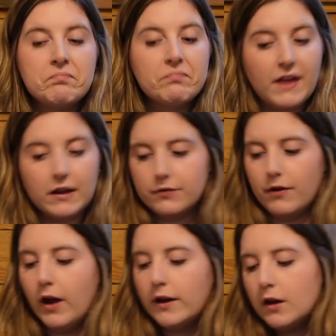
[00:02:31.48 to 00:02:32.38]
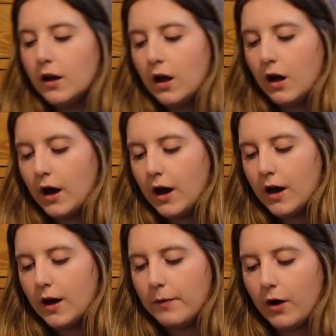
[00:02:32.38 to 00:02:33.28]
That's fine.
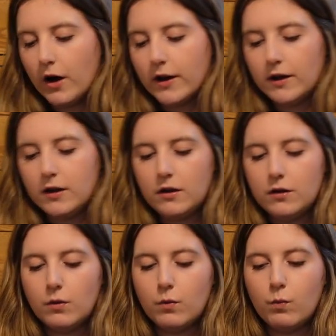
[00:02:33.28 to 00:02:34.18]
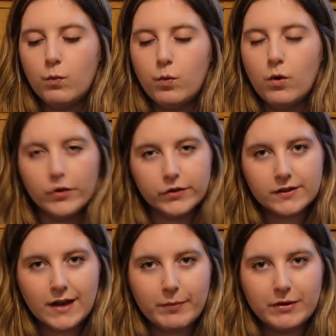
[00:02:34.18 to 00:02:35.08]
I
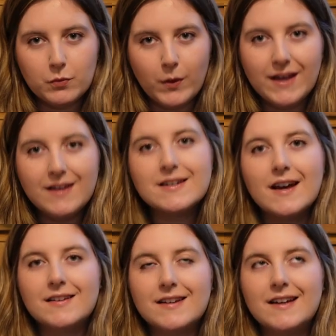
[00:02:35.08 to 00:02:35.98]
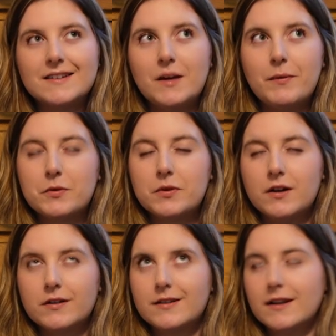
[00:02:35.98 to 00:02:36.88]
was happy to wait until I went to a
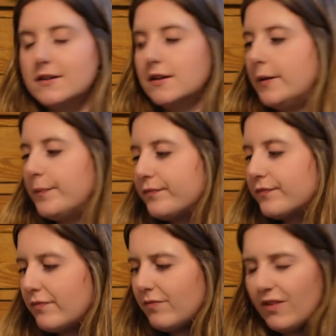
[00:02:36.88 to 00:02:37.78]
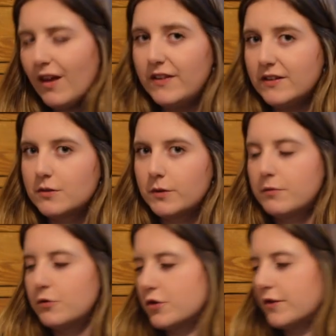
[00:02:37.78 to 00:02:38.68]
garden centre, and this is one
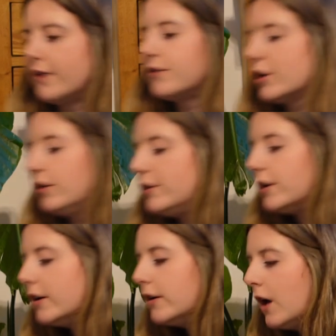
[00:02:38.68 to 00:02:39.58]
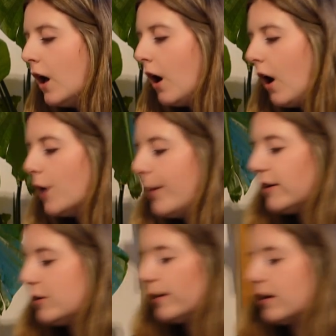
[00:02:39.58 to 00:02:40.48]
I'm not sure if I've showed you. I
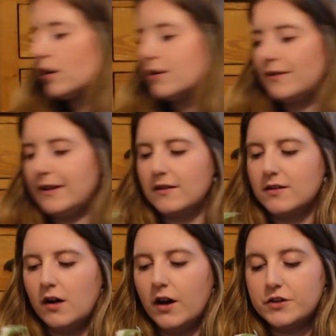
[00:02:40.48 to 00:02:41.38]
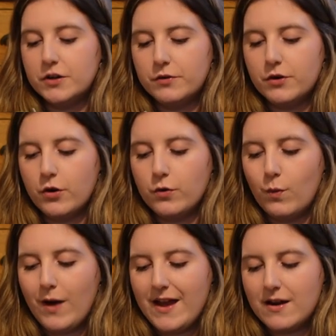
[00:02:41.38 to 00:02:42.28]
went to a garden centre, I don't know
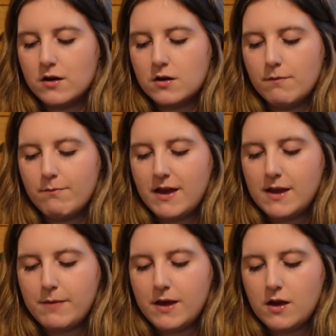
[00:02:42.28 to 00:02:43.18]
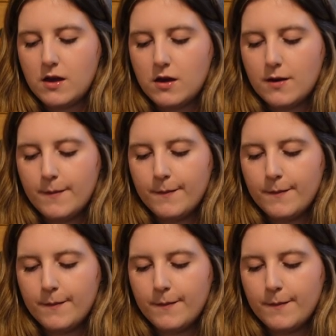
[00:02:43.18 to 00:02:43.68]
when, maybe